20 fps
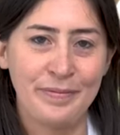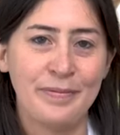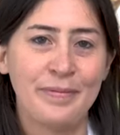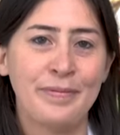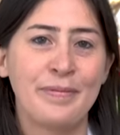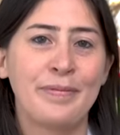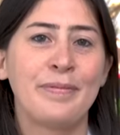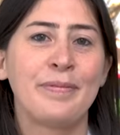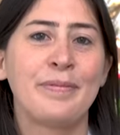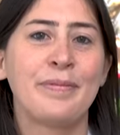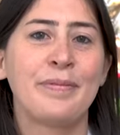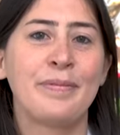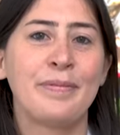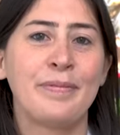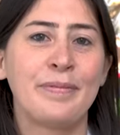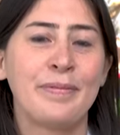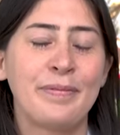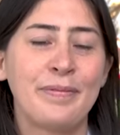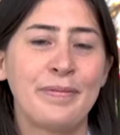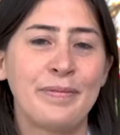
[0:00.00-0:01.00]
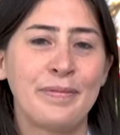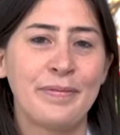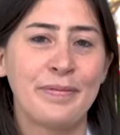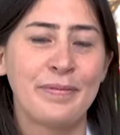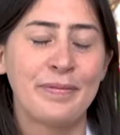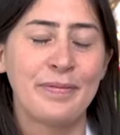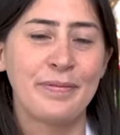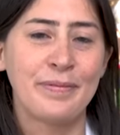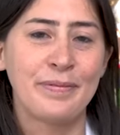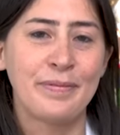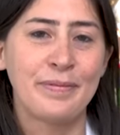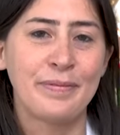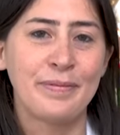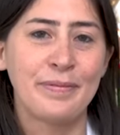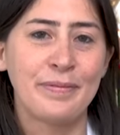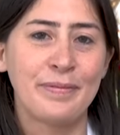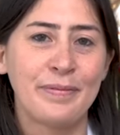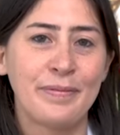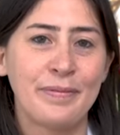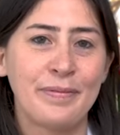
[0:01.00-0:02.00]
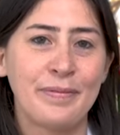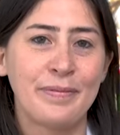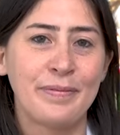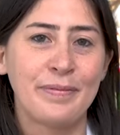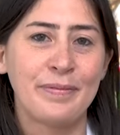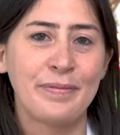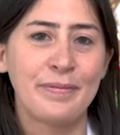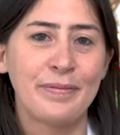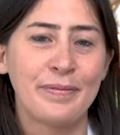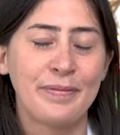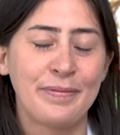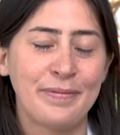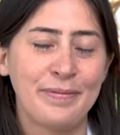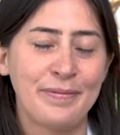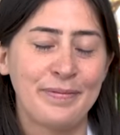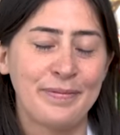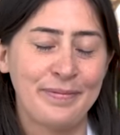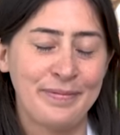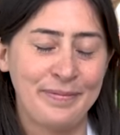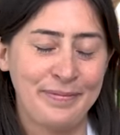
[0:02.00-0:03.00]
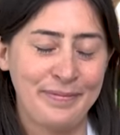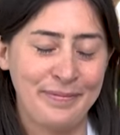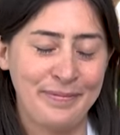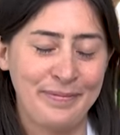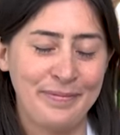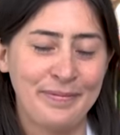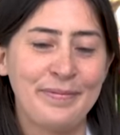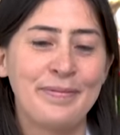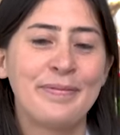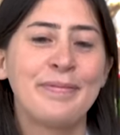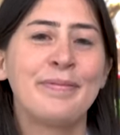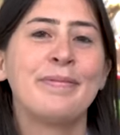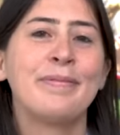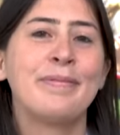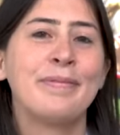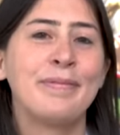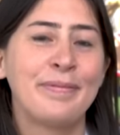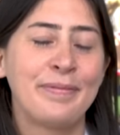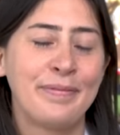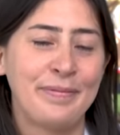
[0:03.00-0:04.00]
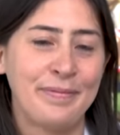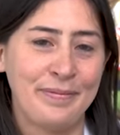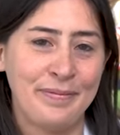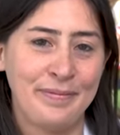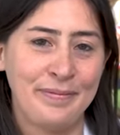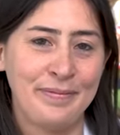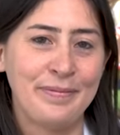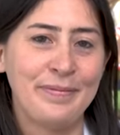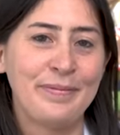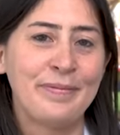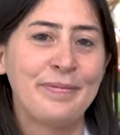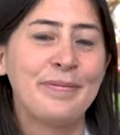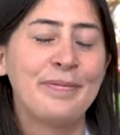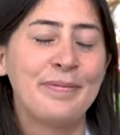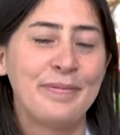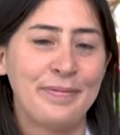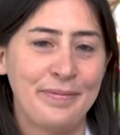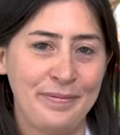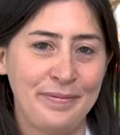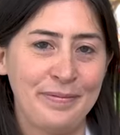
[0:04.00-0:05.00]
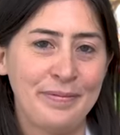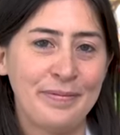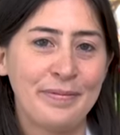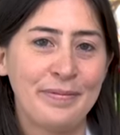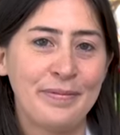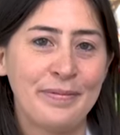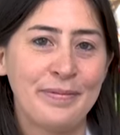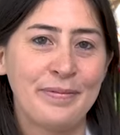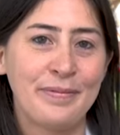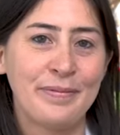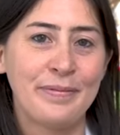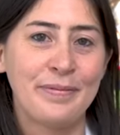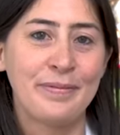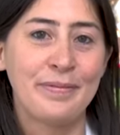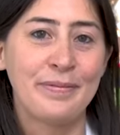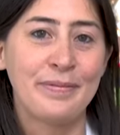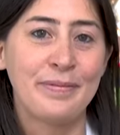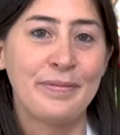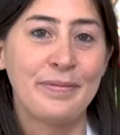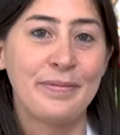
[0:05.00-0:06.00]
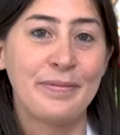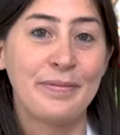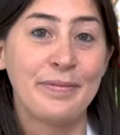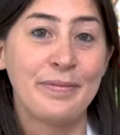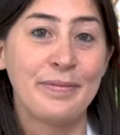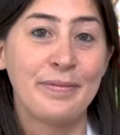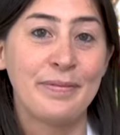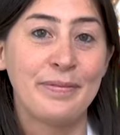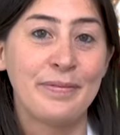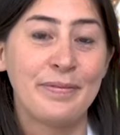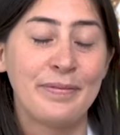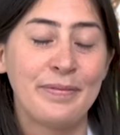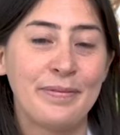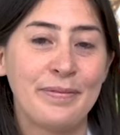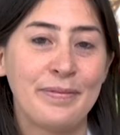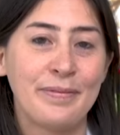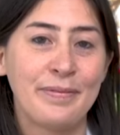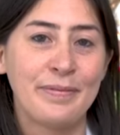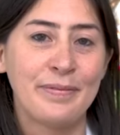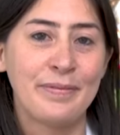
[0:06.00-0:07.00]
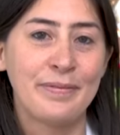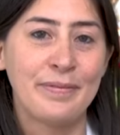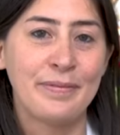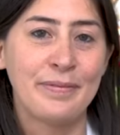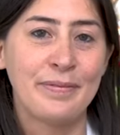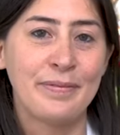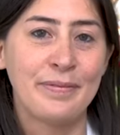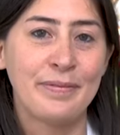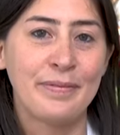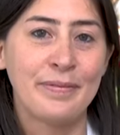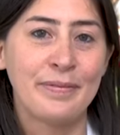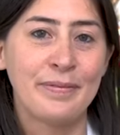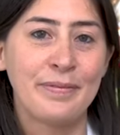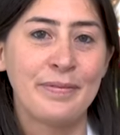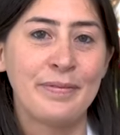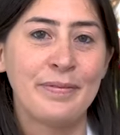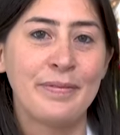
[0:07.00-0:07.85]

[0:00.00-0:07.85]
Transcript: (silent)